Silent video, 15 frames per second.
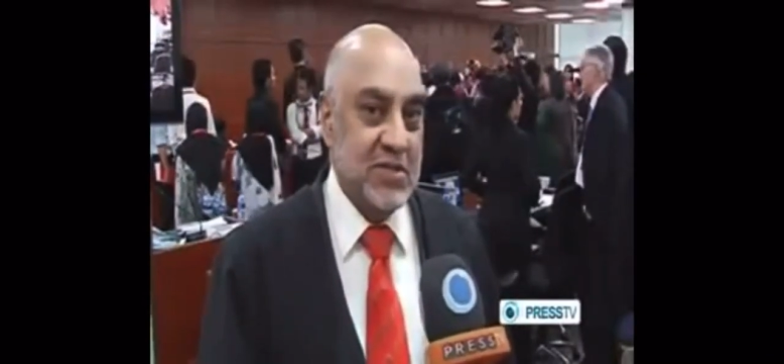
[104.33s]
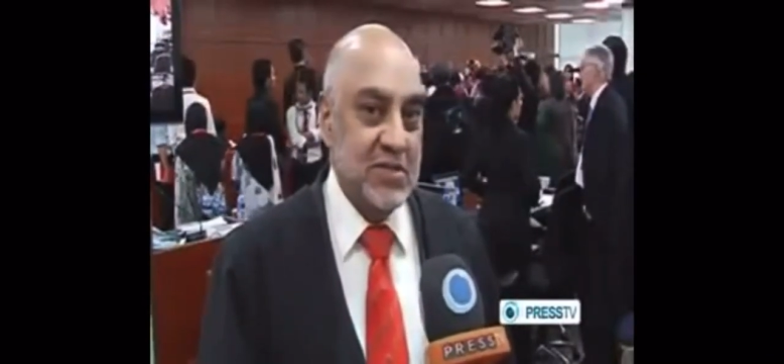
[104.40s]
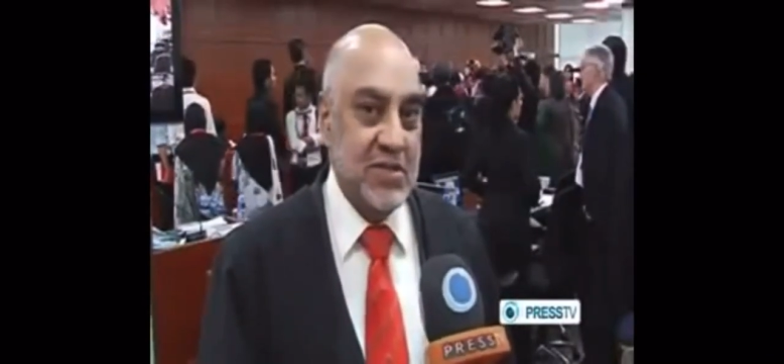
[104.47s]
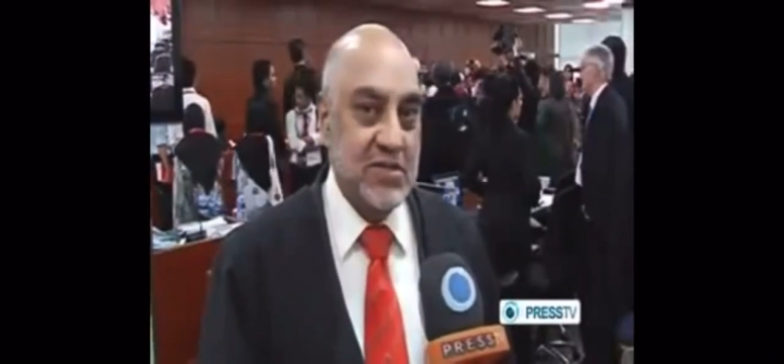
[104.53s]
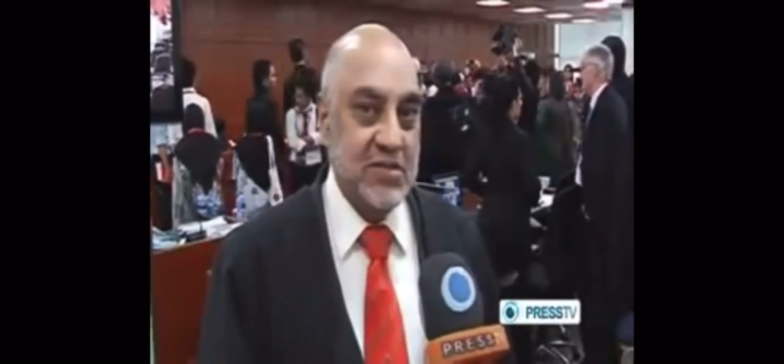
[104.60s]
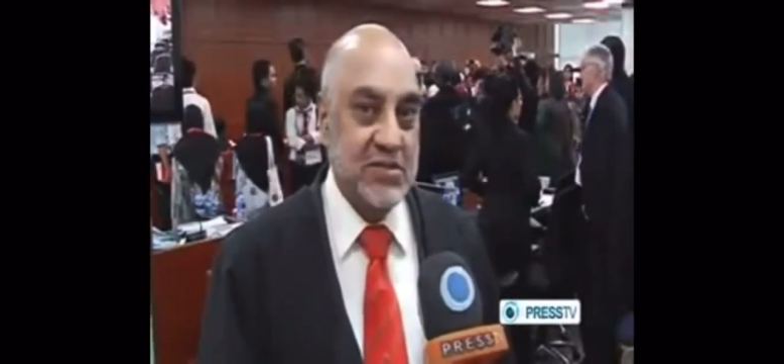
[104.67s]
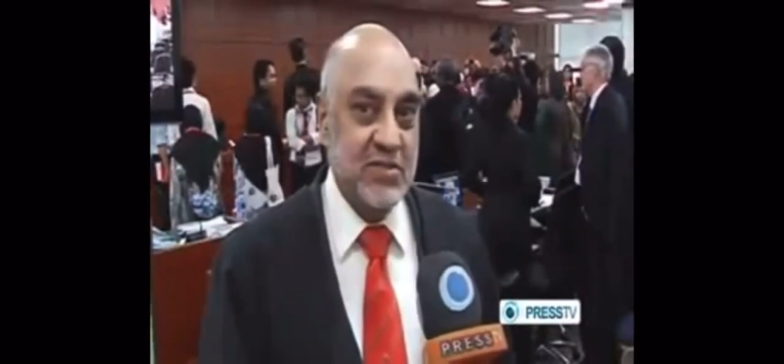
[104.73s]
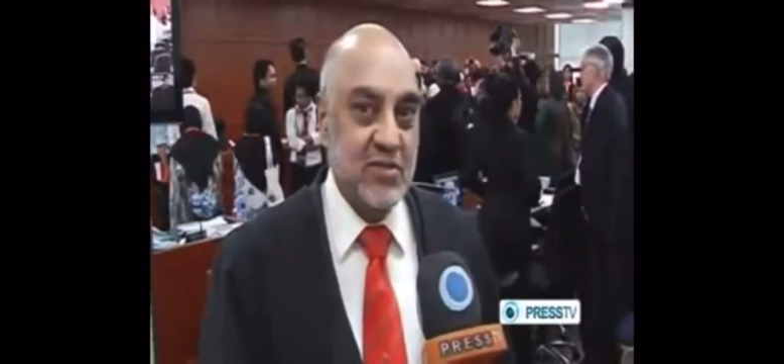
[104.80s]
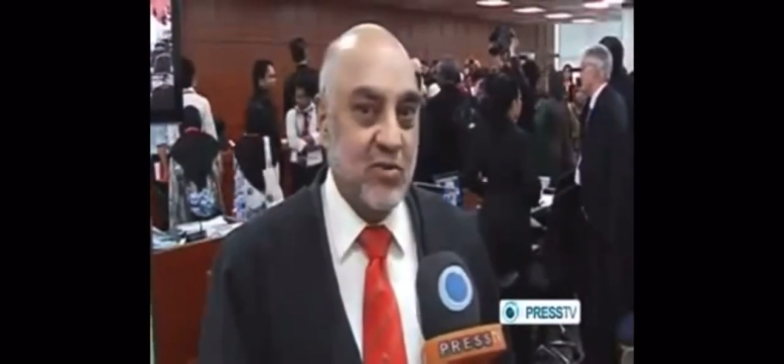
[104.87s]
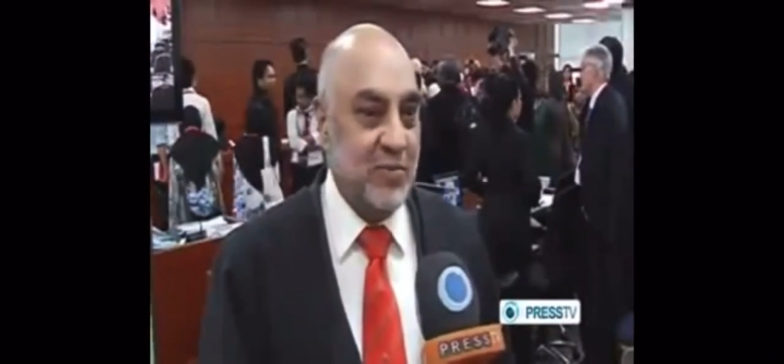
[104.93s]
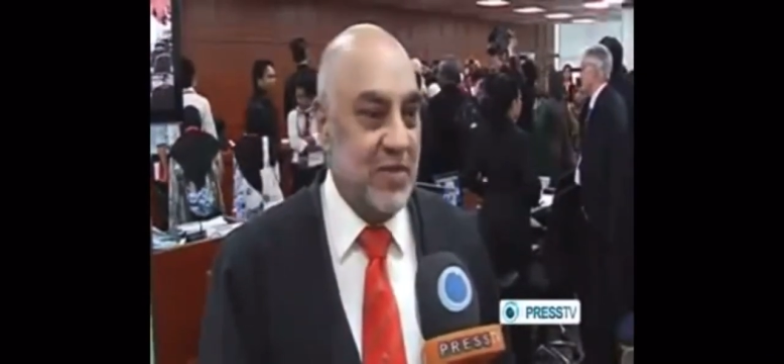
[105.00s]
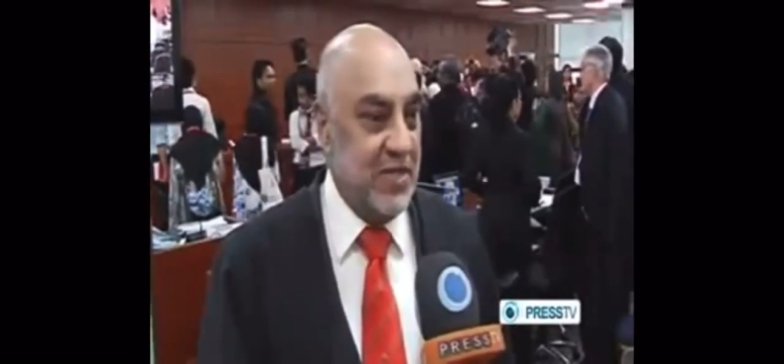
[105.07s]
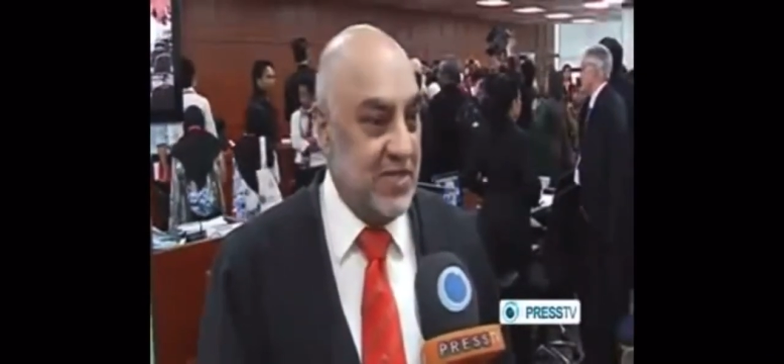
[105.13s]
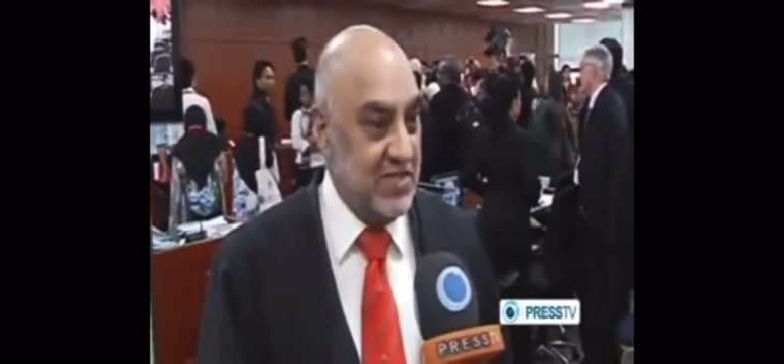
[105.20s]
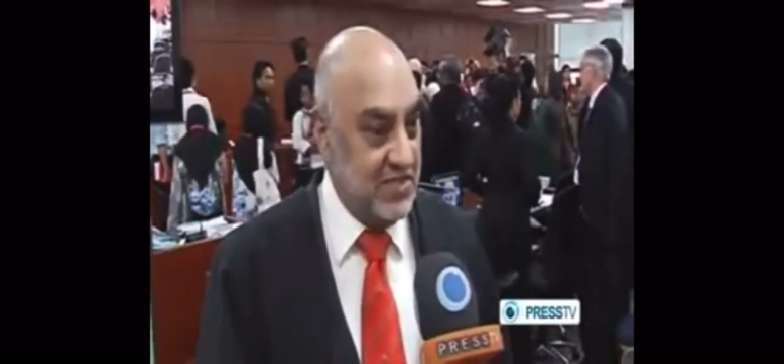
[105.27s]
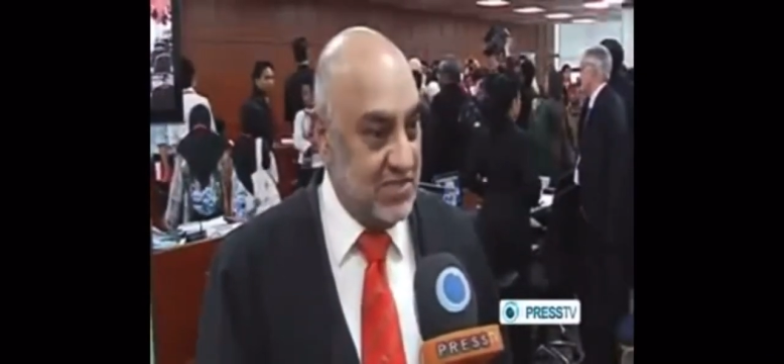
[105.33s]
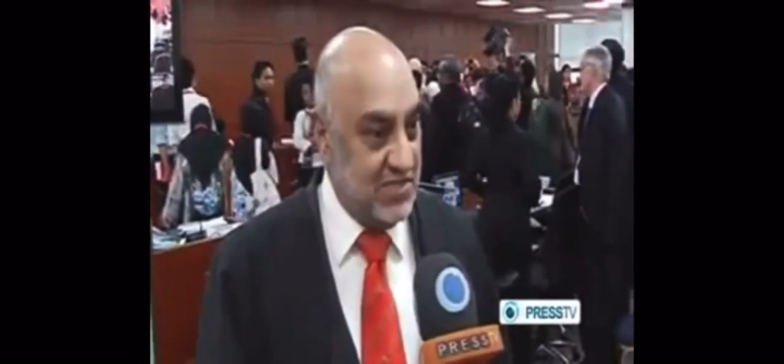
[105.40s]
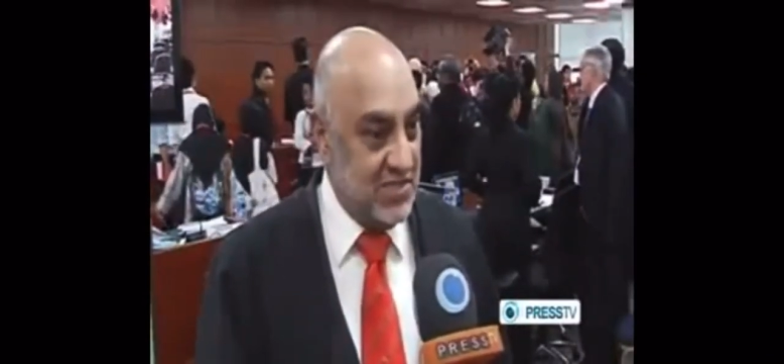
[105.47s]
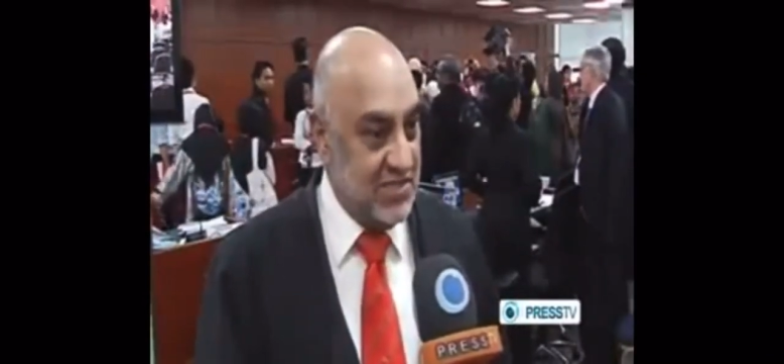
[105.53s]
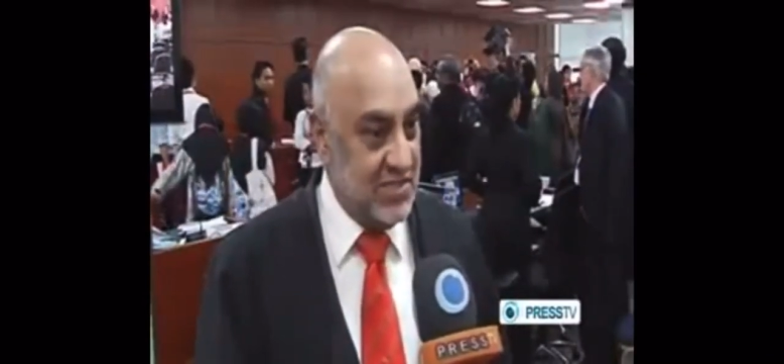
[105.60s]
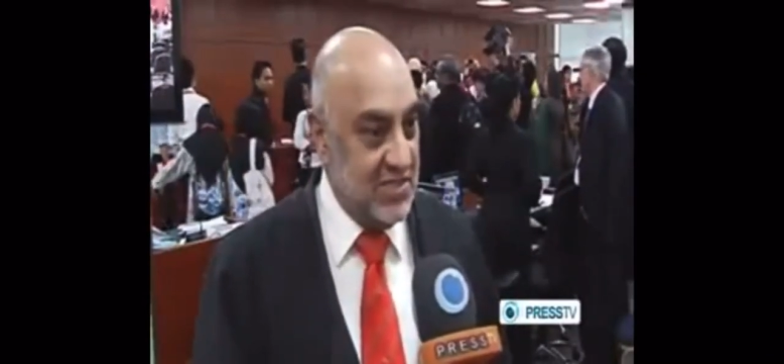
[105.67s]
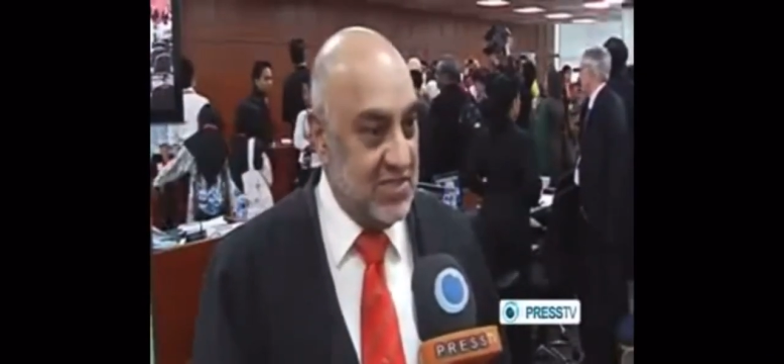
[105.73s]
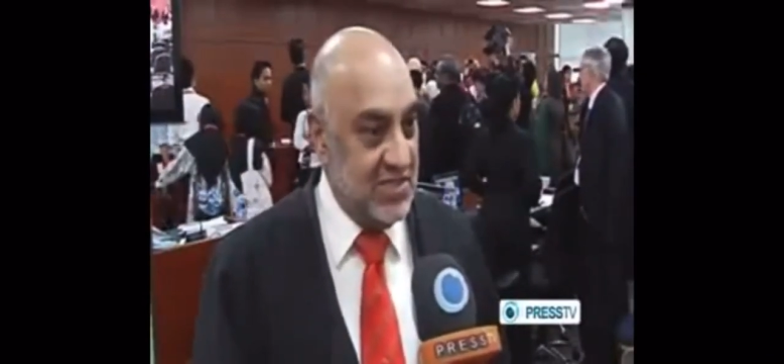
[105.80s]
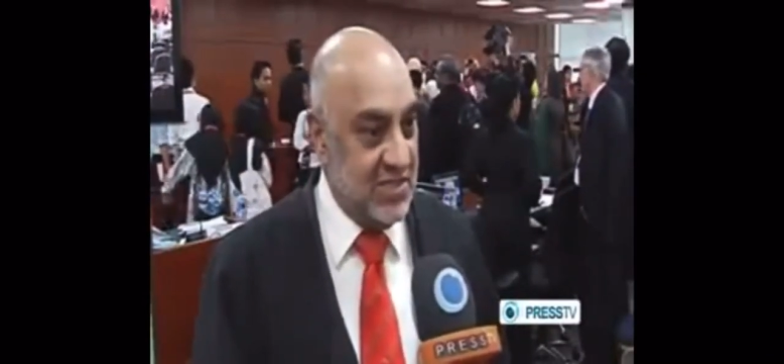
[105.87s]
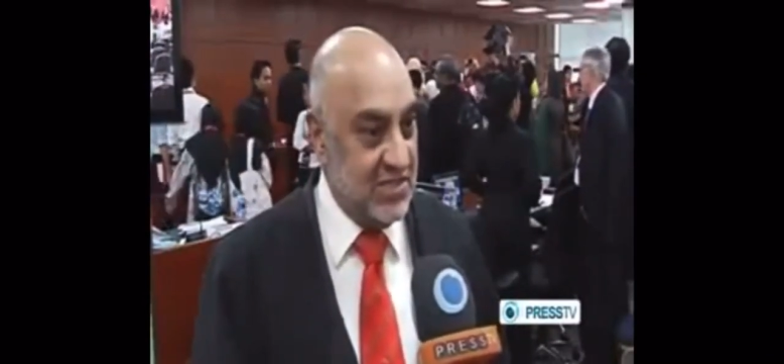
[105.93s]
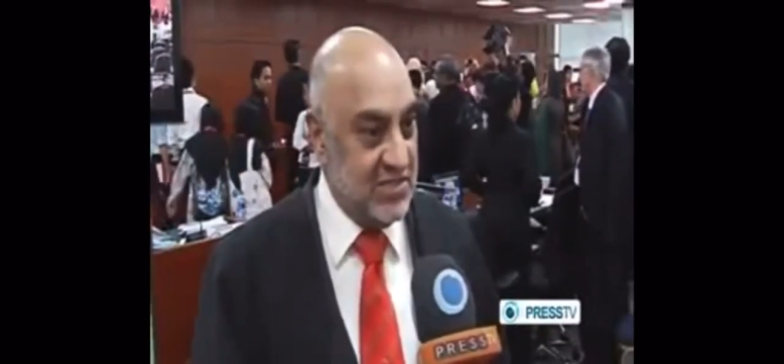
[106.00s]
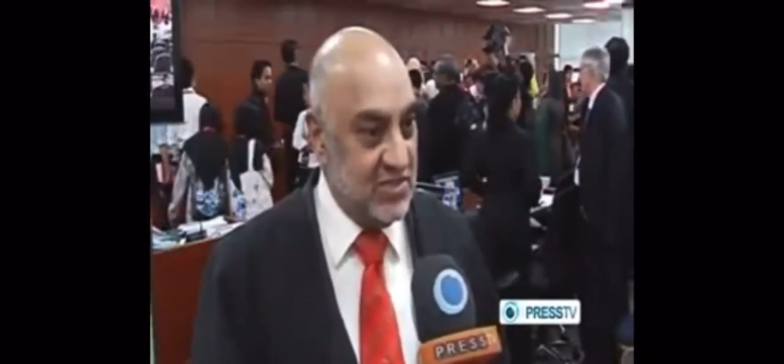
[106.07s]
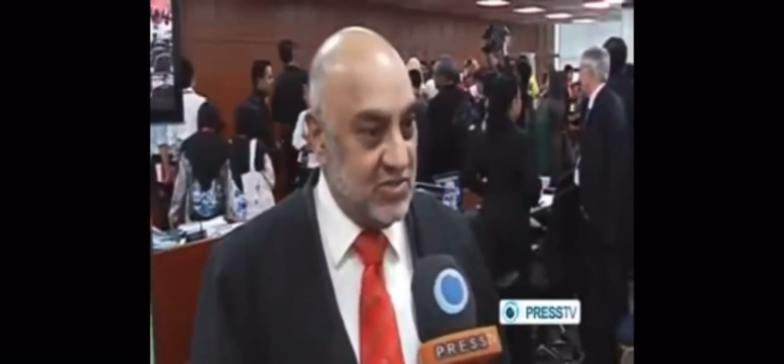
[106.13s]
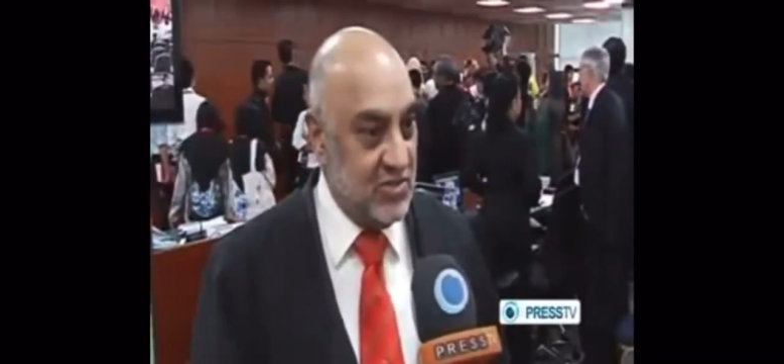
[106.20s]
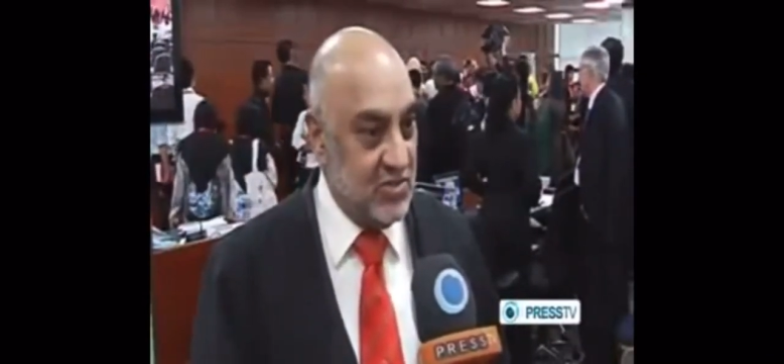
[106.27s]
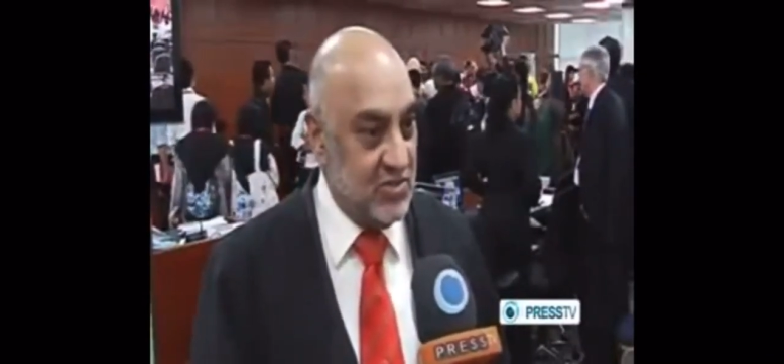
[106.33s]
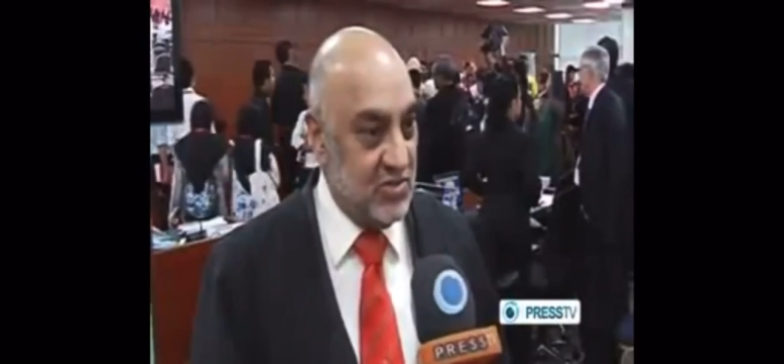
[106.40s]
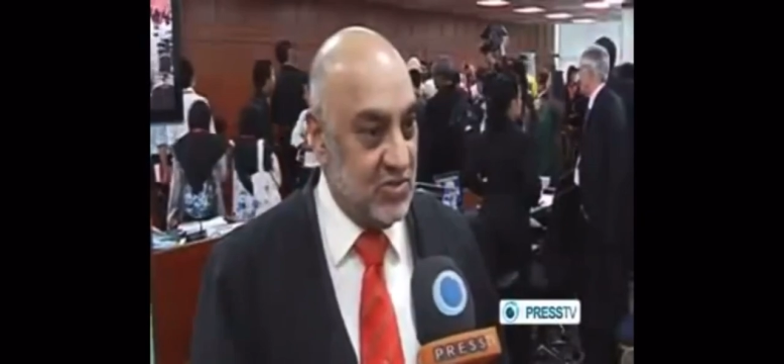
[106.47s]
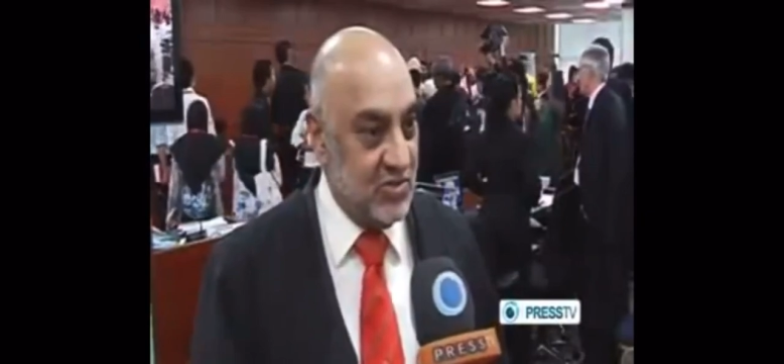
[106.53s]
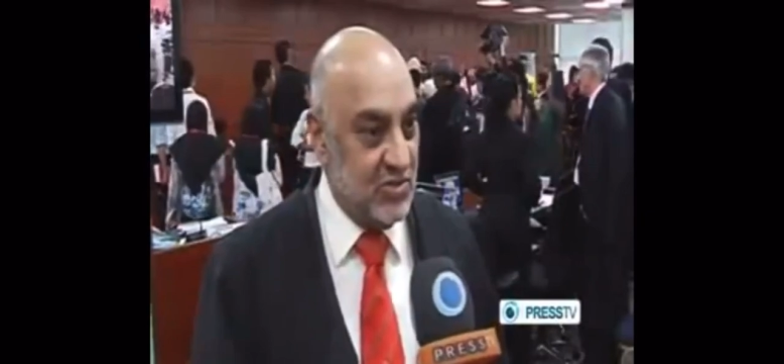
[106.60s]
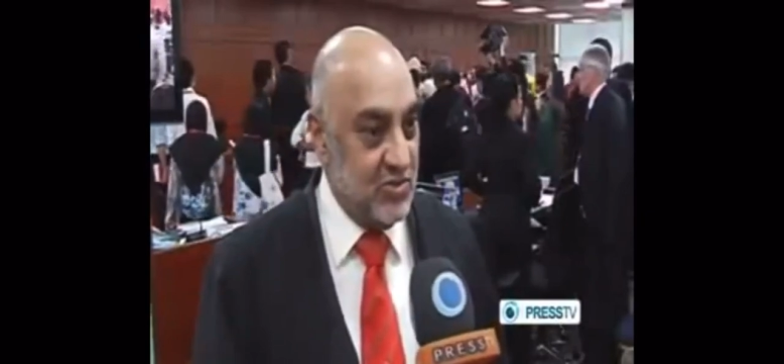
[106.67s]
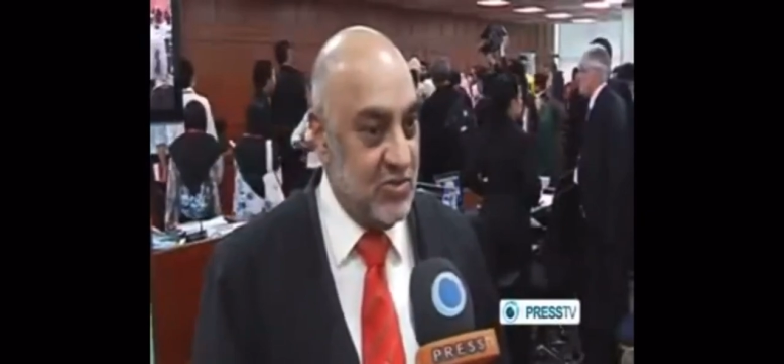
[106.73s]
there is an obligation under international law